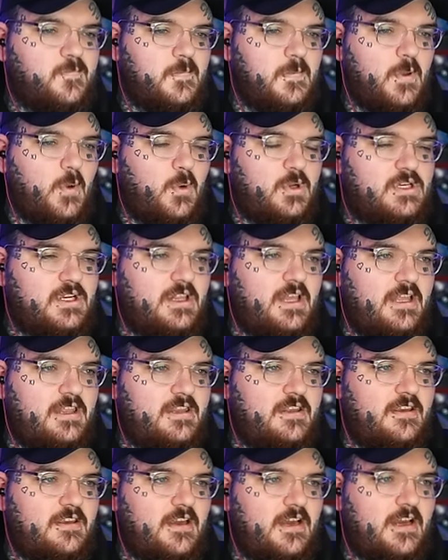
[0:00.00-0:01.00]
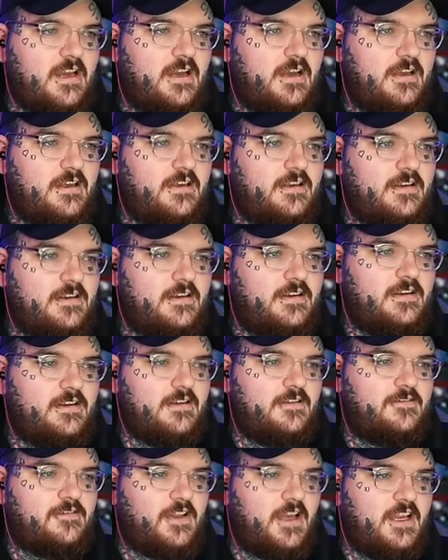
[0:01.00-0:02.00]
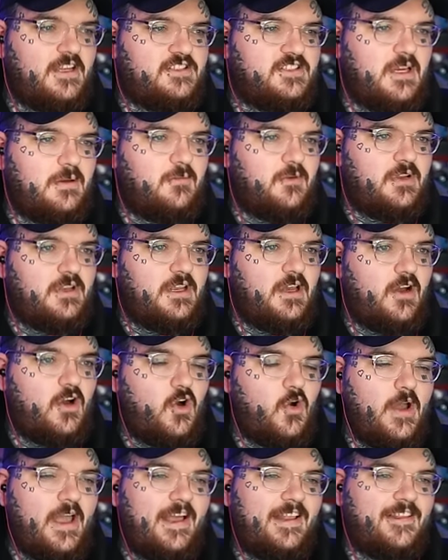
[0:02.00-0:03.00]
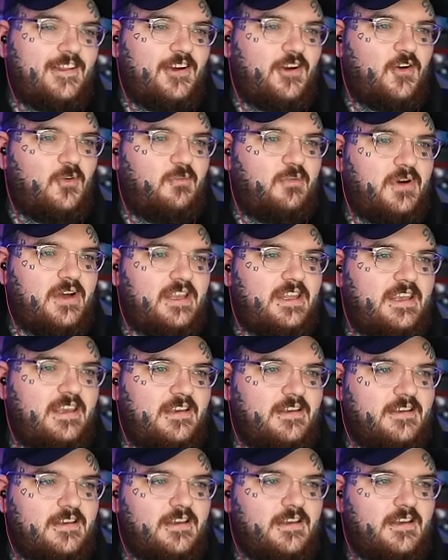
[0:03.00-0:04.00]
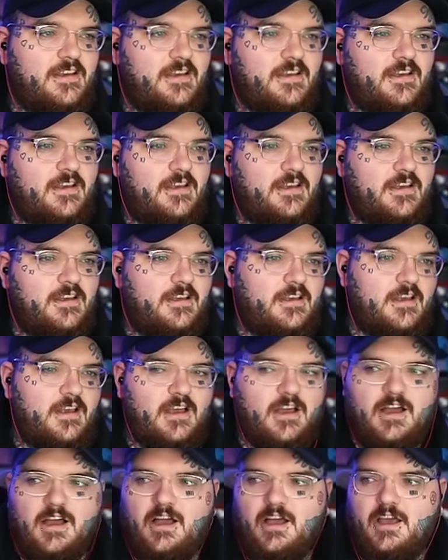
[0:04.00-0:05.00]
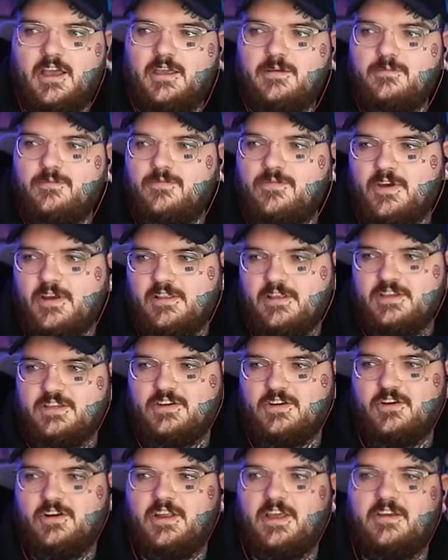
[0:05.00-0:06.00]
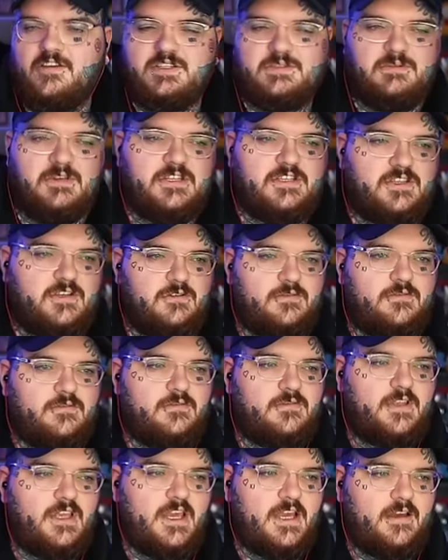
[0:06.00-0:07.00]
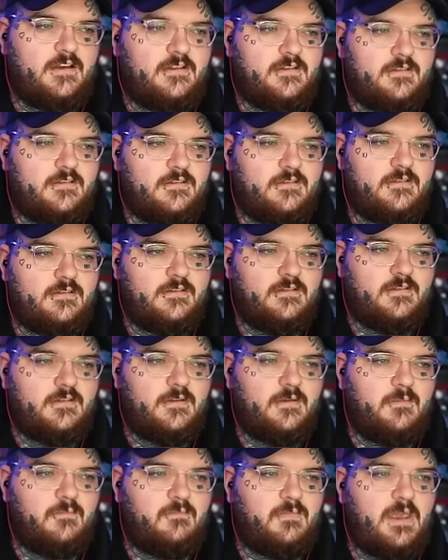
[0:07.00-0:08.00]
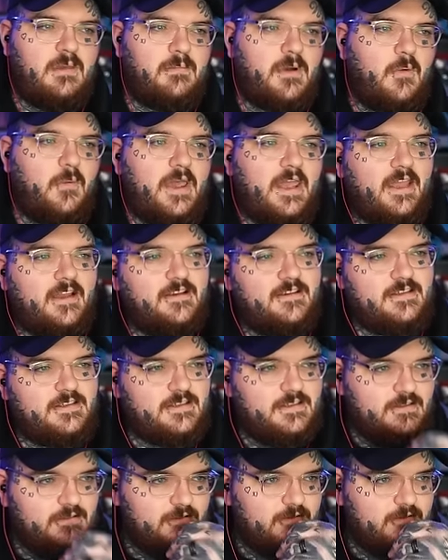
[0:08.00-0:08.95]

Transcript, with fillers: I wish I led the uh, flying gem one now. Oh, hello, buddy. I'm fairly certain I outspeed you. Yeah. Beat my wings.